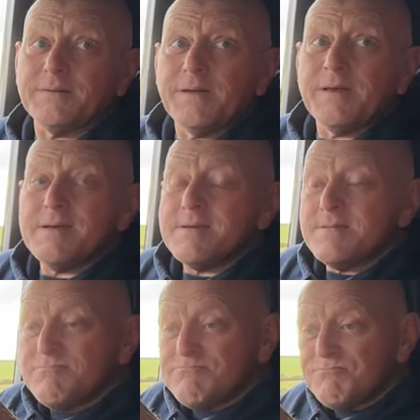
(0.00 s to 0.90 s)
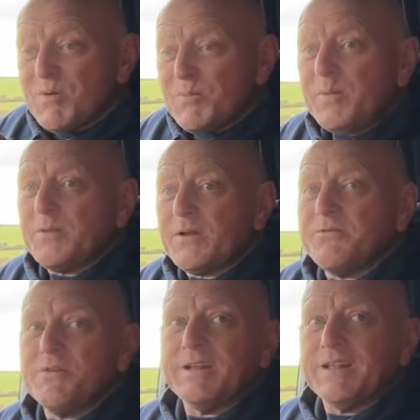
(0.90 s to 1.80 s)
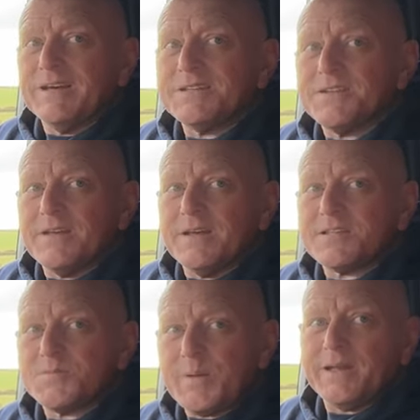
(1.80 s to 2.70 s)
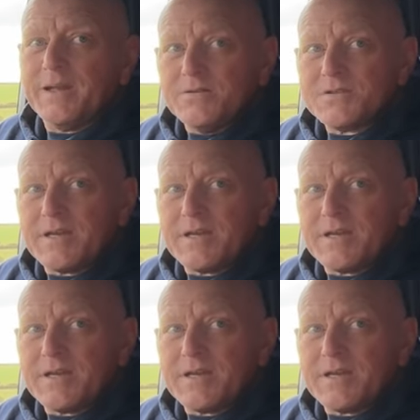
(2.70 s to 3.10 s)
Okay, but people don't realise that their speedos are